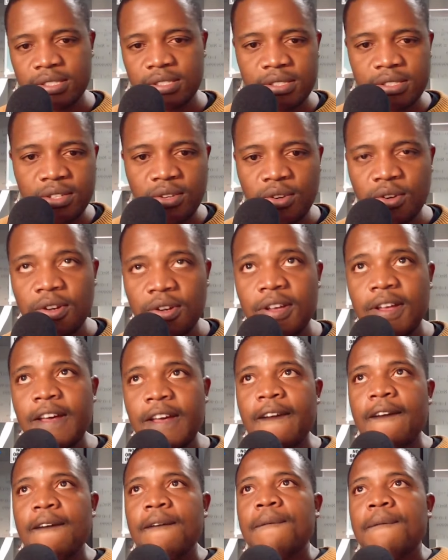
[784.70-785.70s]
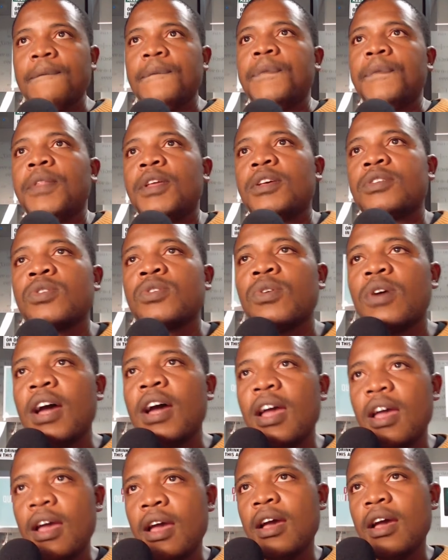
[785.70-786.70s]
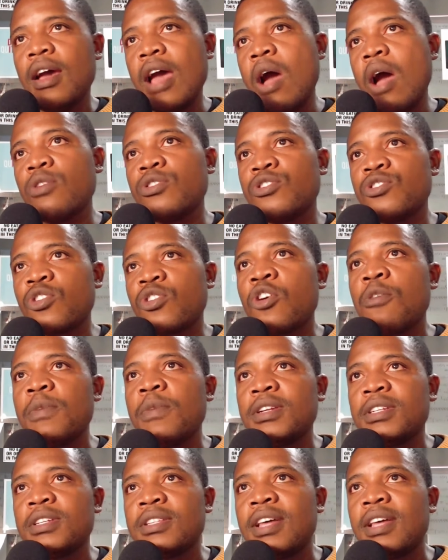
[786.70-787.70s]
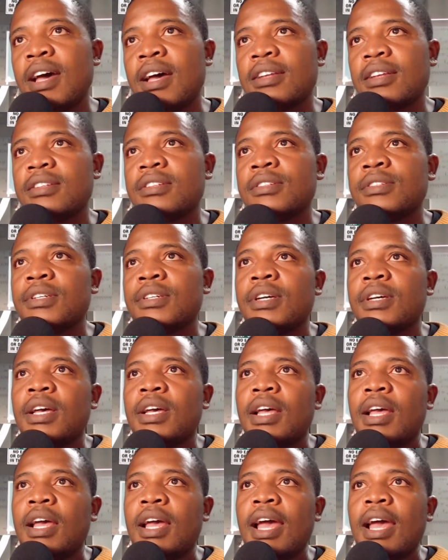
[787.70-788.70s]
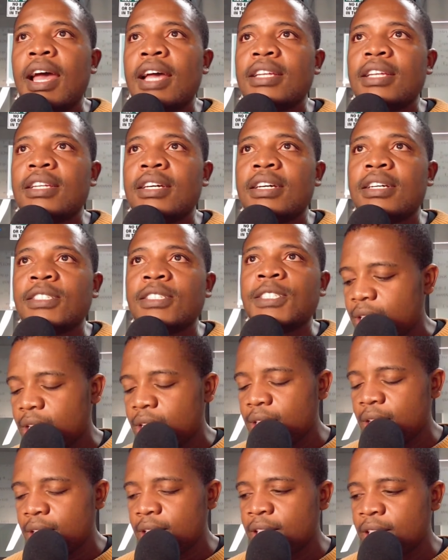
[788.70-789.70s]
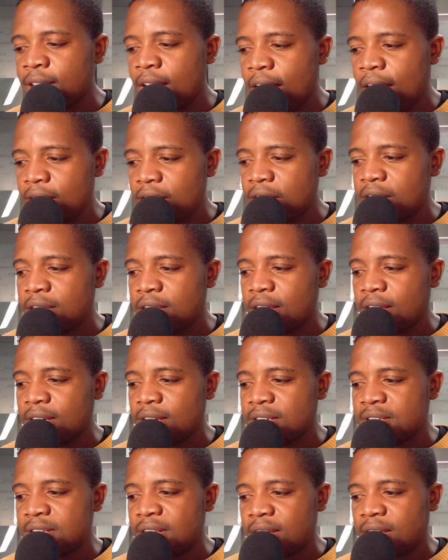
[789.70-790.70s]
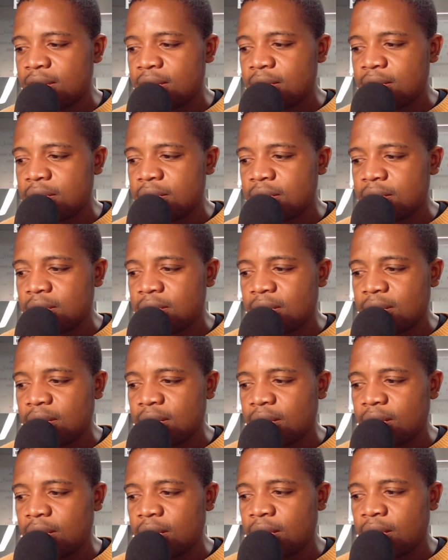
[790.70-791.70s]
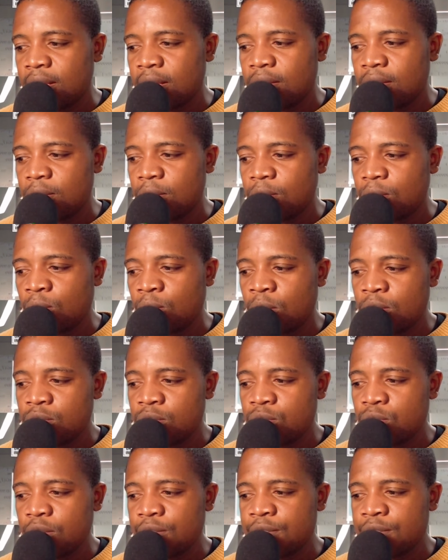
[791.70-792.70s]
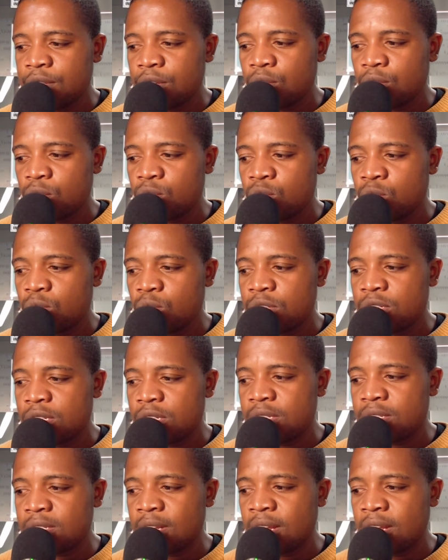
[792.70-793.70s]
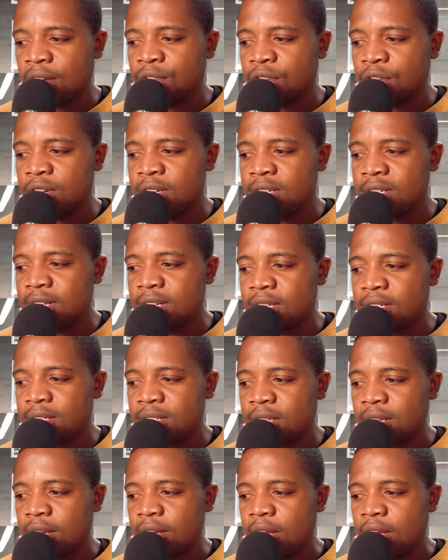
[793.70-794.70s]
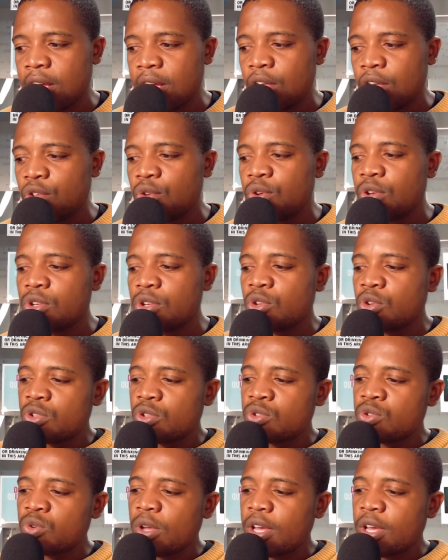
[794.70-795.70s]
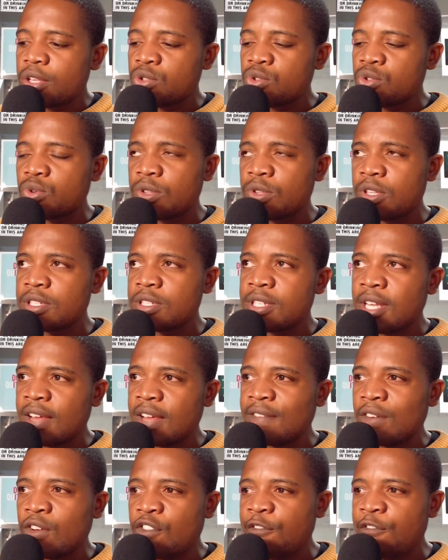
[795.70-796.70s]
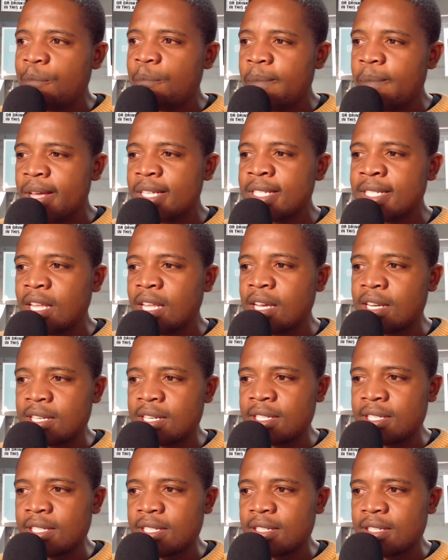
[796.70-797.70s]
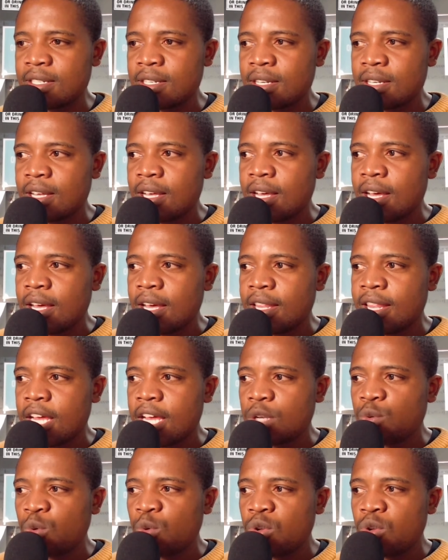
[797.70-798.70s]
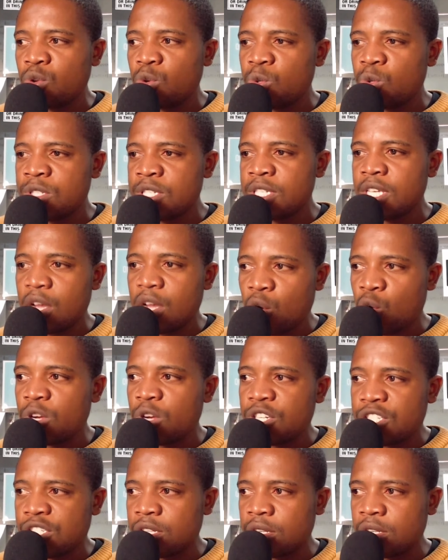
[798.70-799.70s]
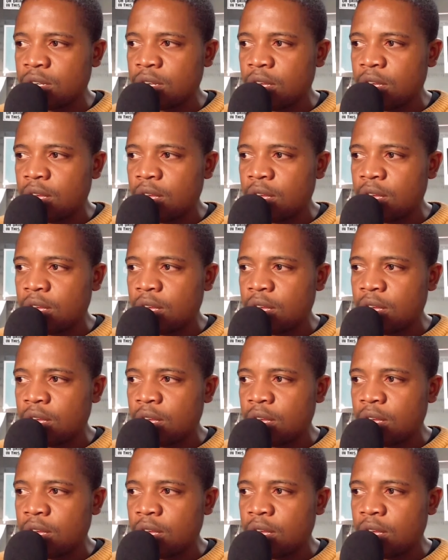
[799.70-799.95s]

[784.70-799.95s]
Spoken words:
you know. So I would recommend that. And the other thing is that, you know, once you have seen those questions, like, for instance, you need to get to this level of mastery that when you see a question,